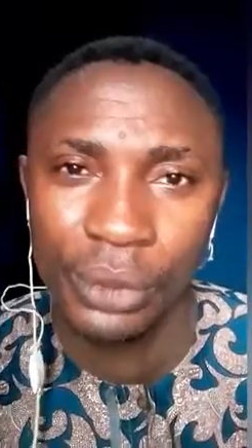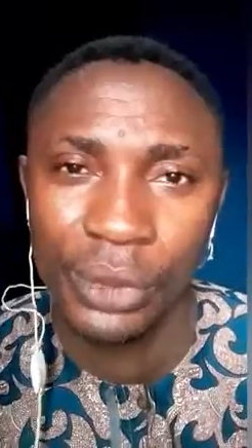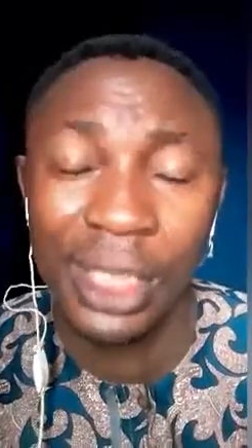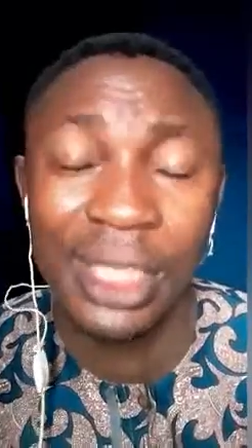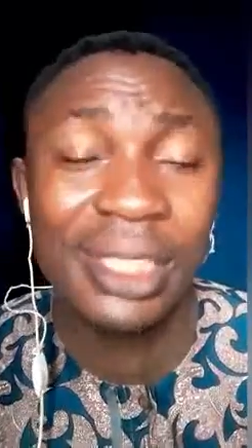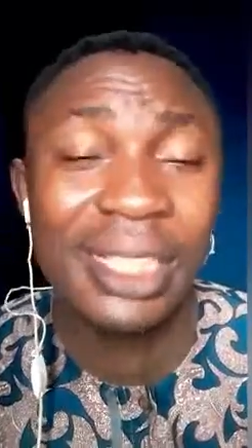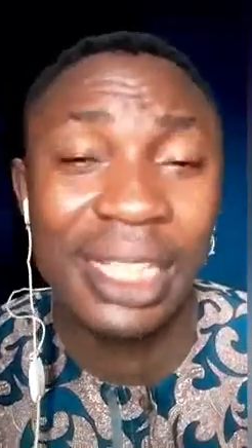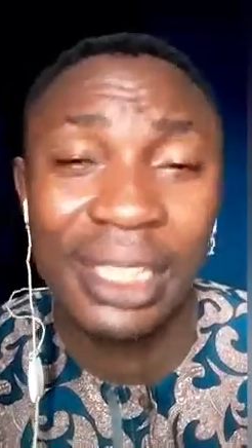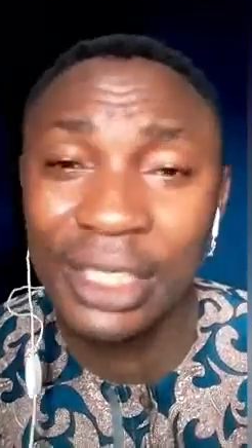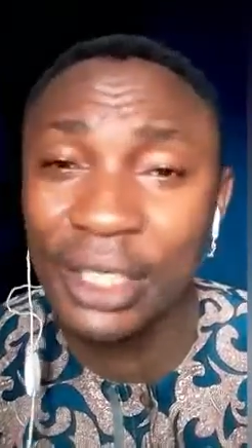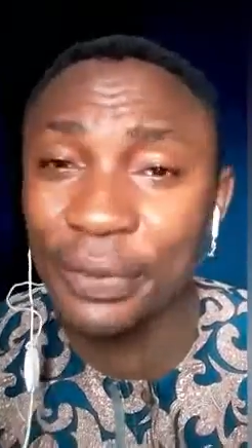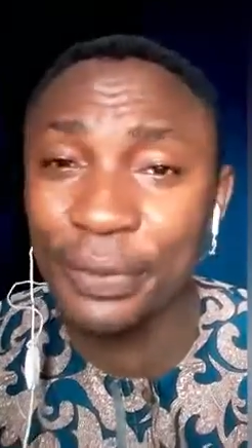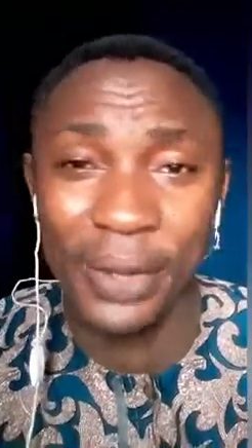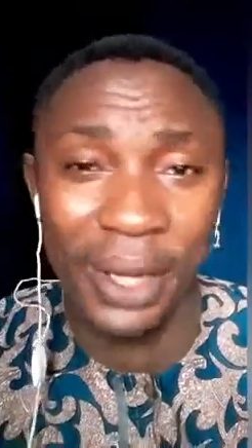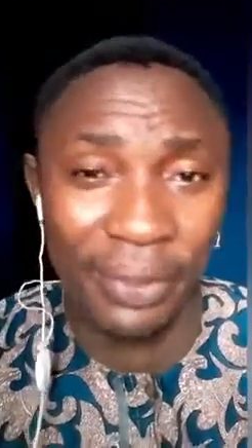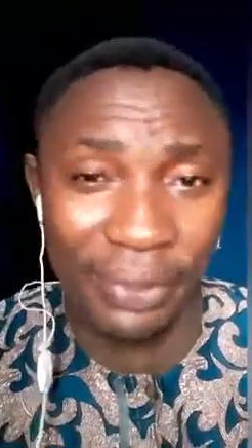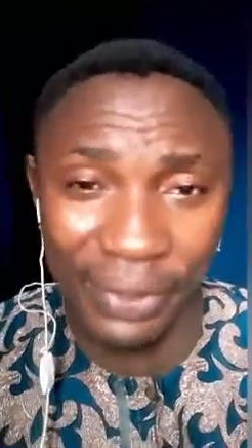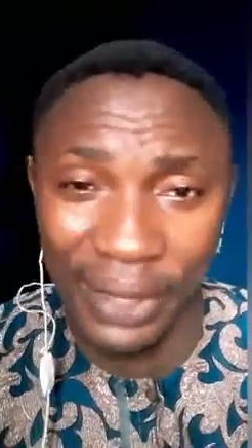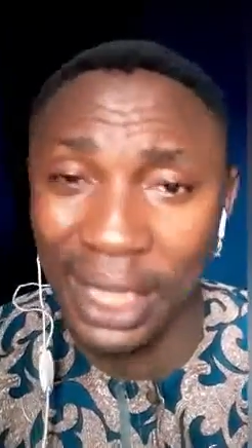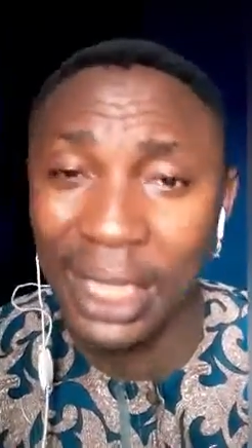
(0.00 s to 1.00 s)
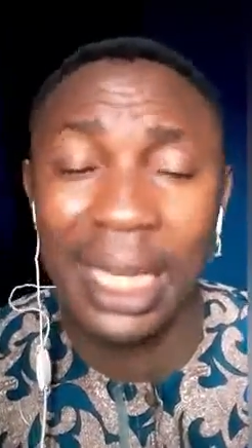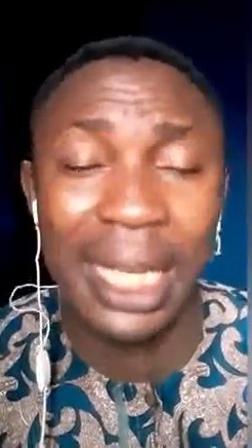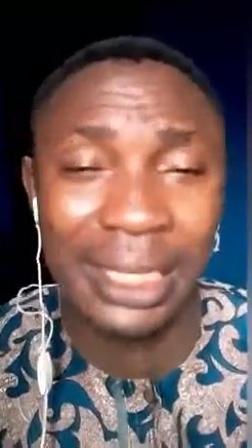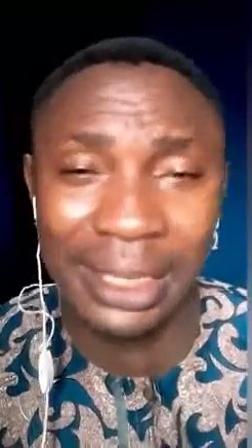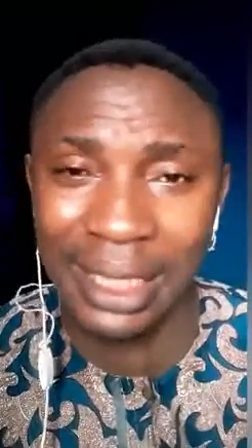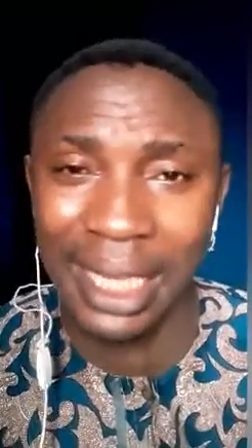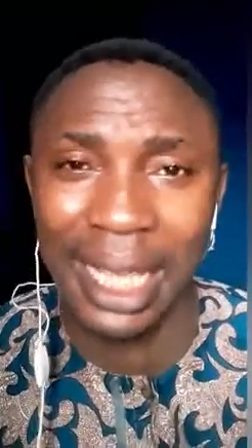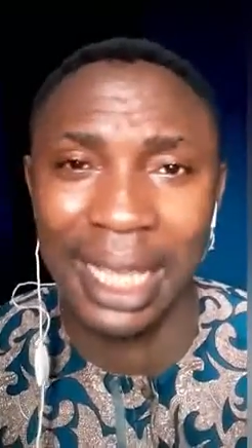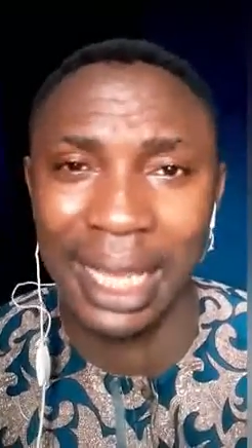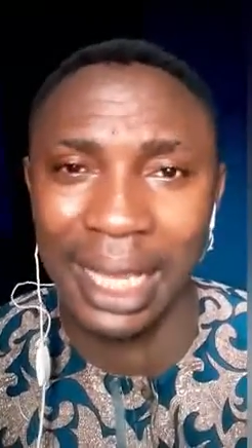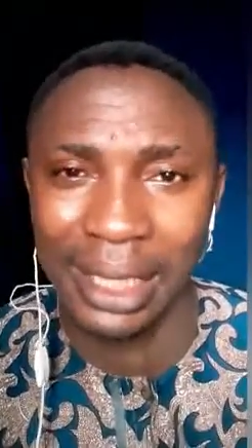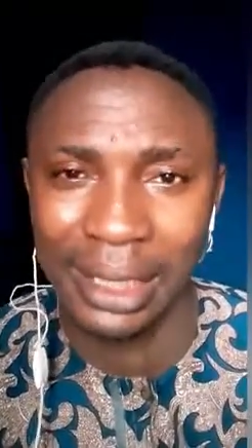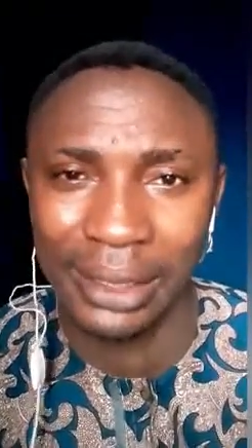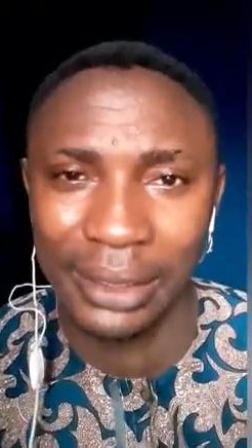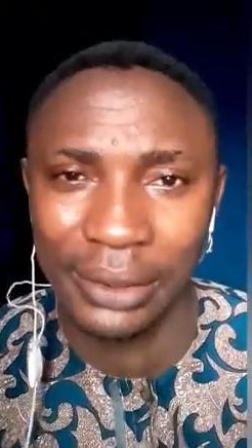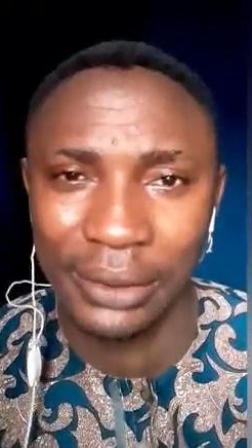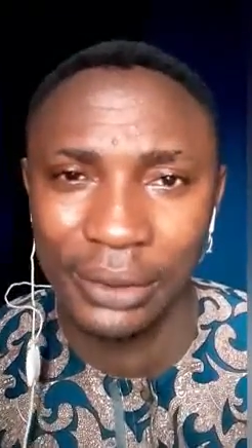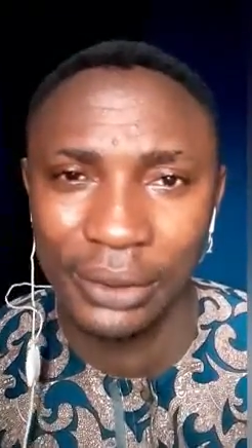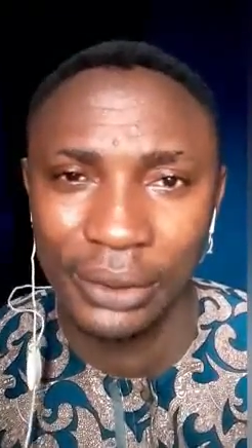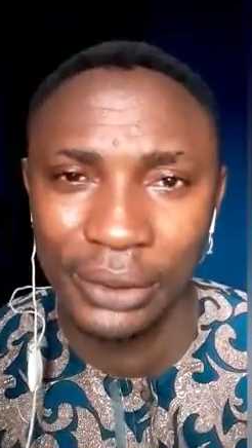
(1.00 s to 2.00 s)
It's a different thing entirely.
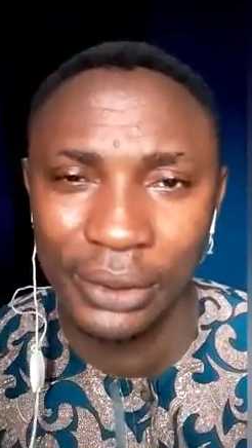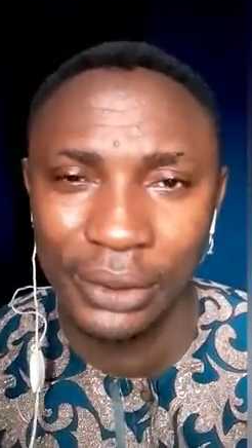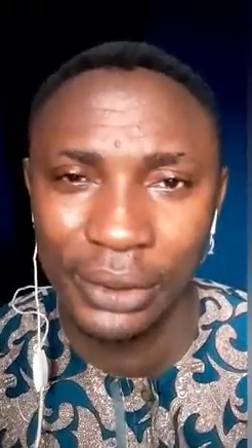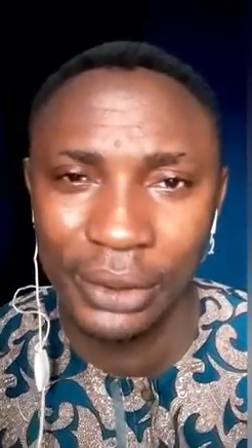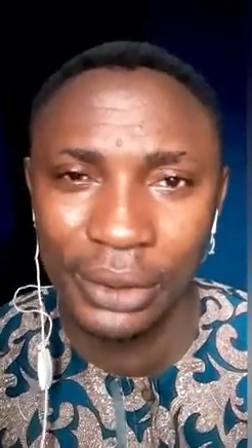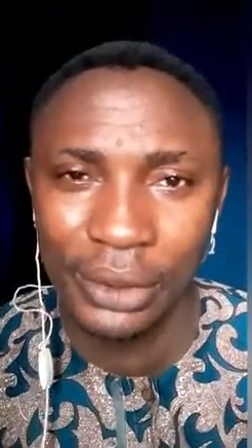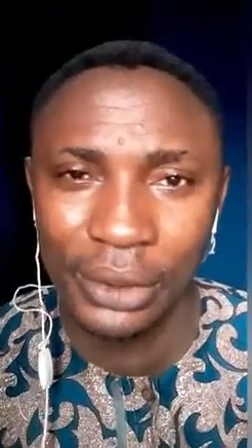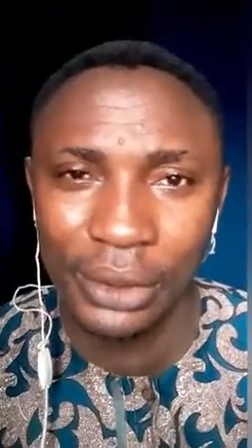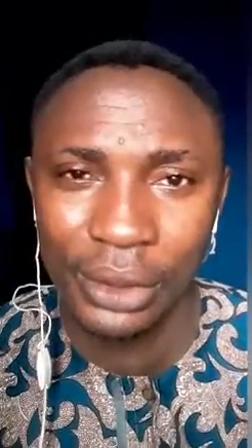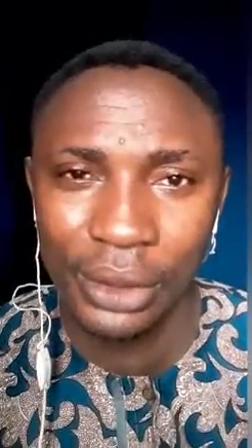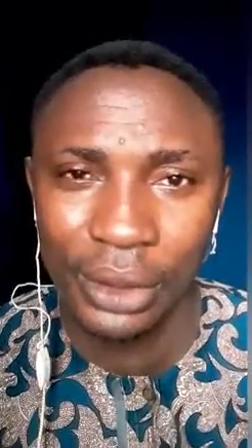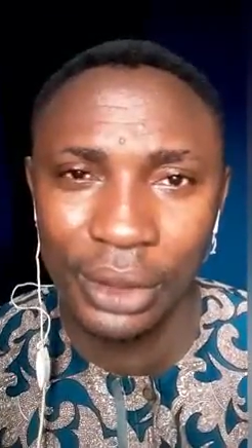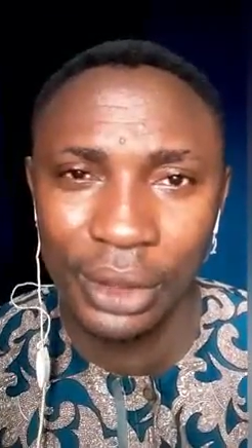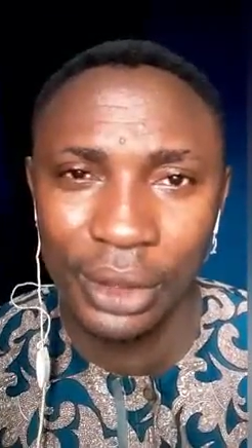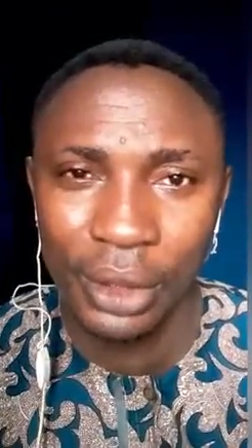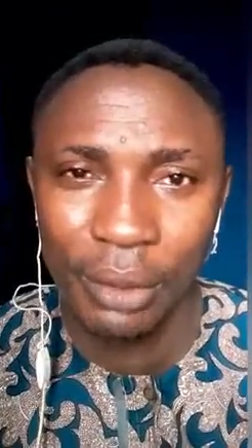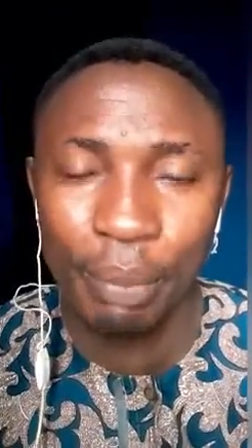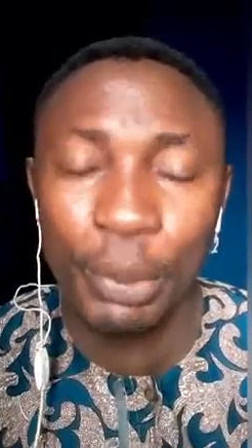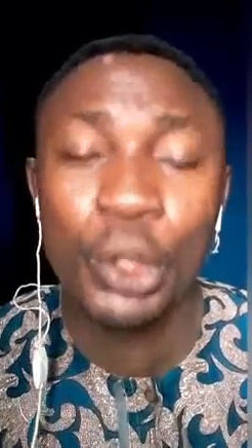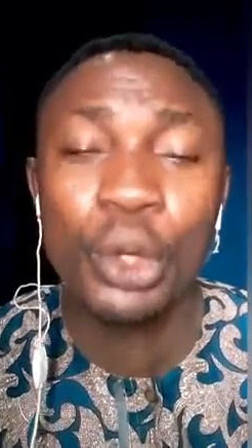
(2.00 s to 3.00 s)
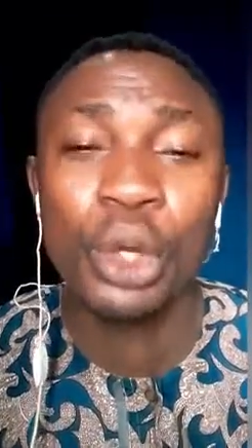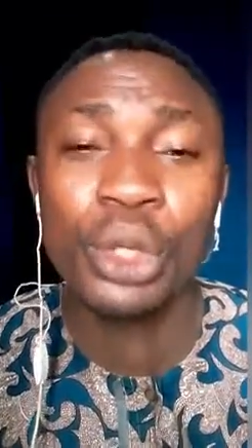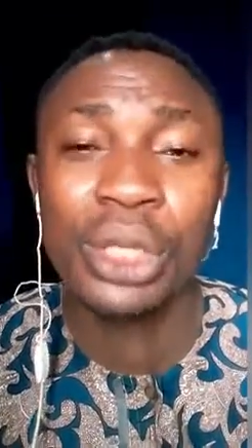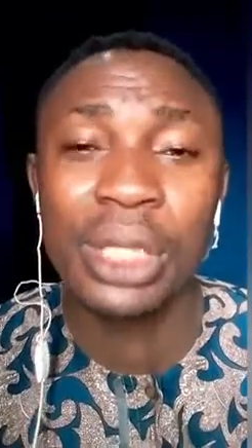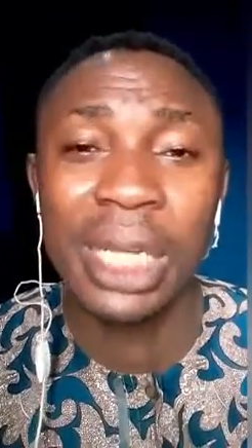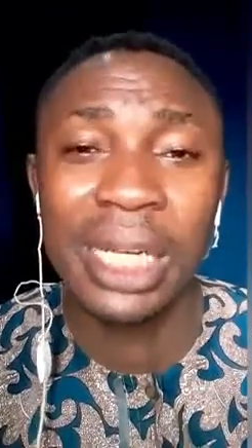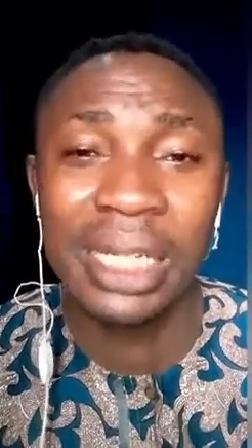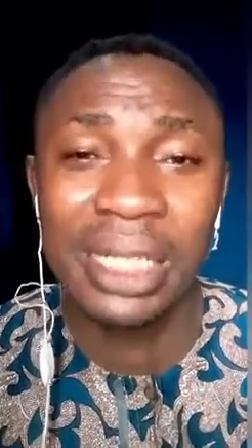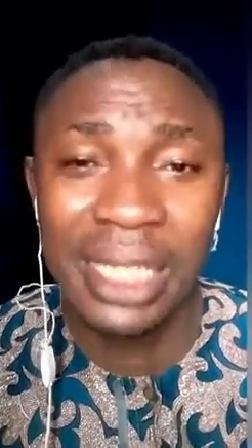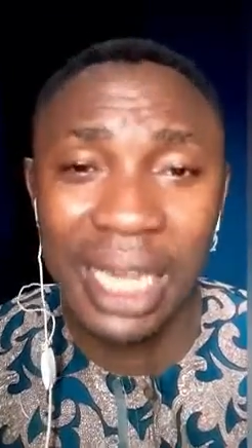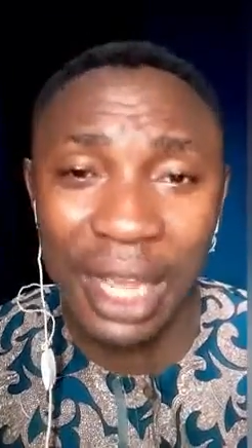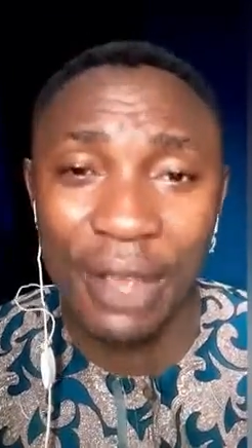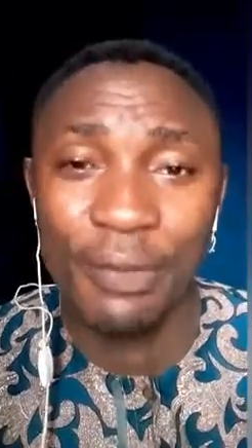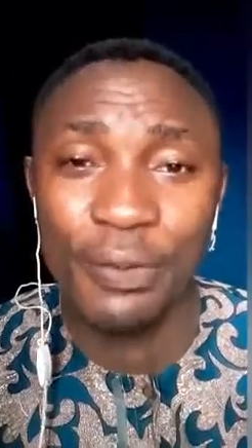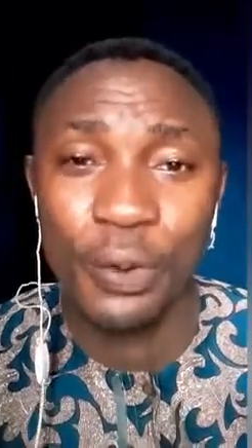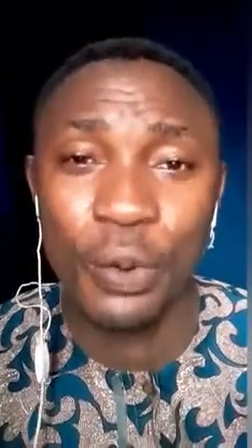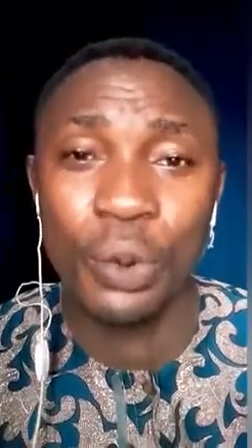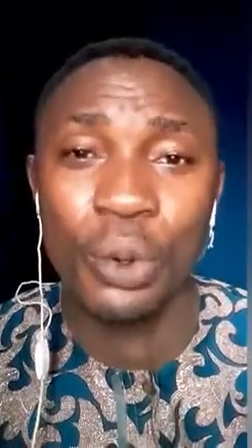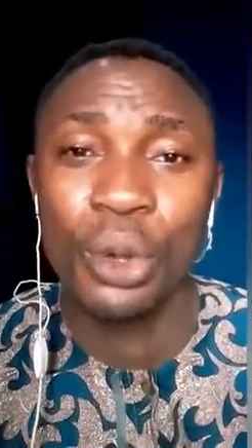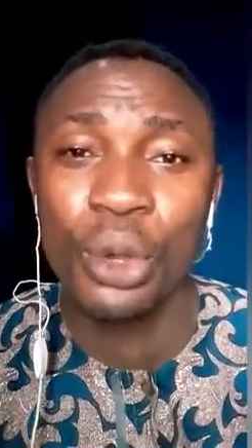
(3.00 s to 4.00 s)
Because the
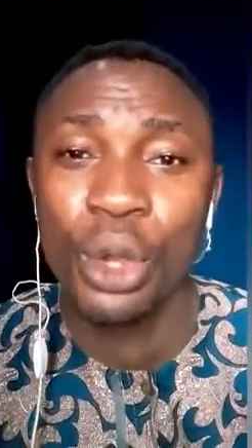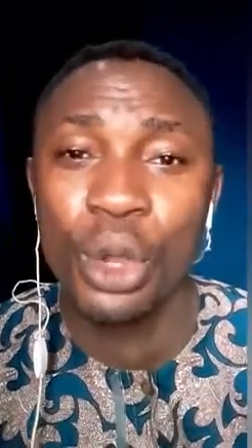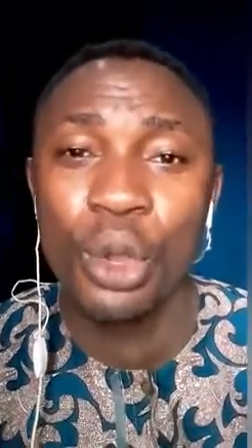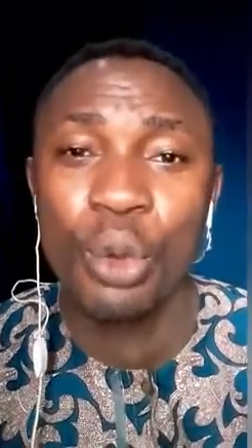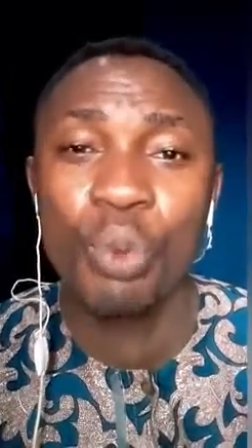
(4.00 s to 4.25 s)
devil